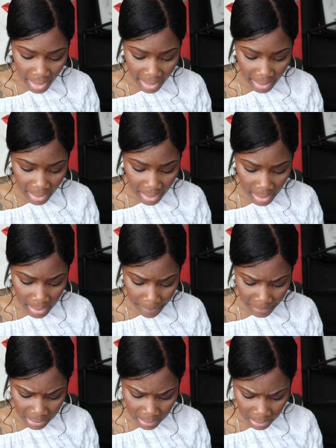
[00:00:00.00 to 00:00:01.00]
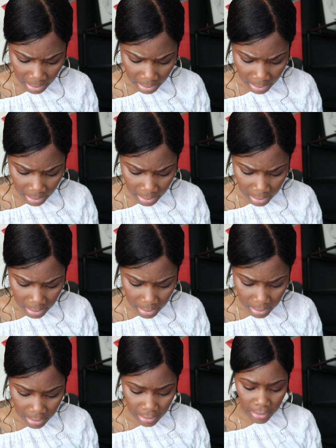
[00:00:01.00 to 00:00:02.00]
and let me see.
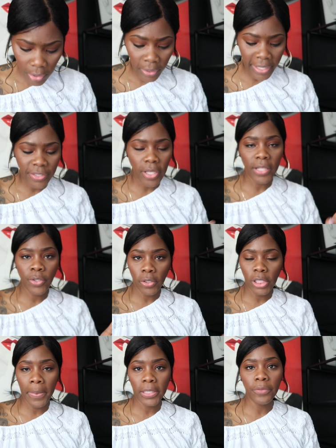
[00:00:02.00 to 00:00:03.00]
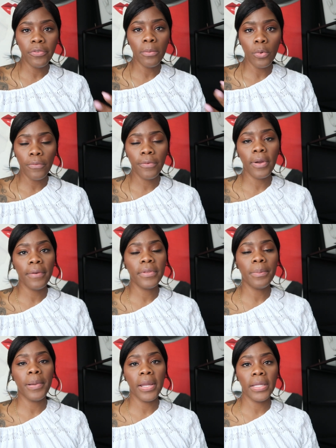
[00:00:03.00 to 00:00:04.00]
Okay, so I talked about the removal of
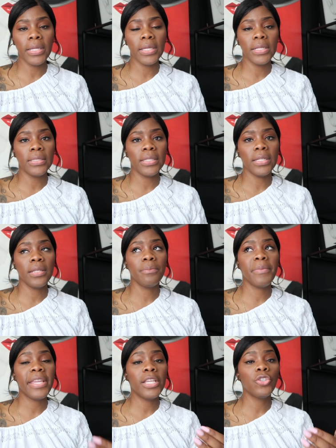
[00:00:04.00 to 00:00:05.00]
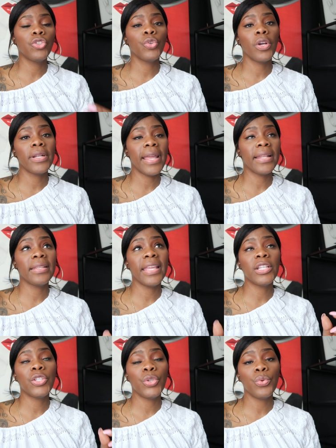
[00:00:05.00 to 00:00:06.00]
the buttons and making sure that
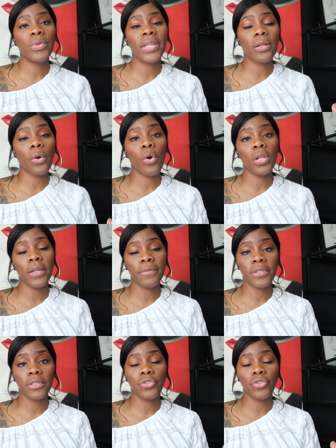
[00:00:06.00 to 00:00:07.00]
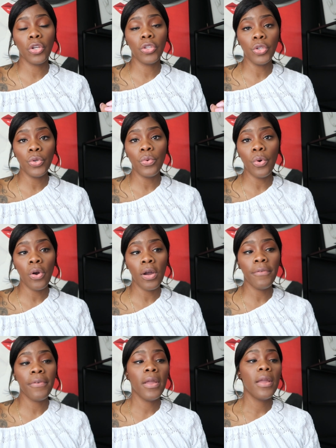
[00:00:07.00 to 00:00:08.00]
they do get all of the glue
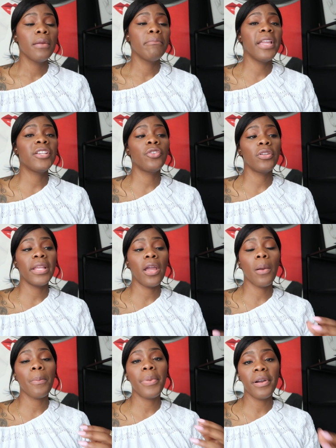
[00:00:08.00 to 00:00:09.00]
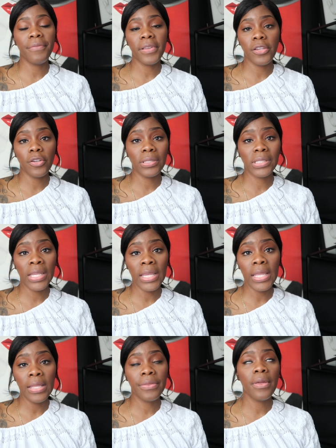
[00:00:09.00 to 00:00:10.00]
off. Make sure they are buffing your
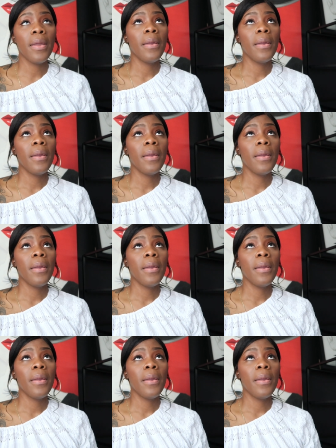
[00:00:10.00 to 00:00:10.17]
teeth,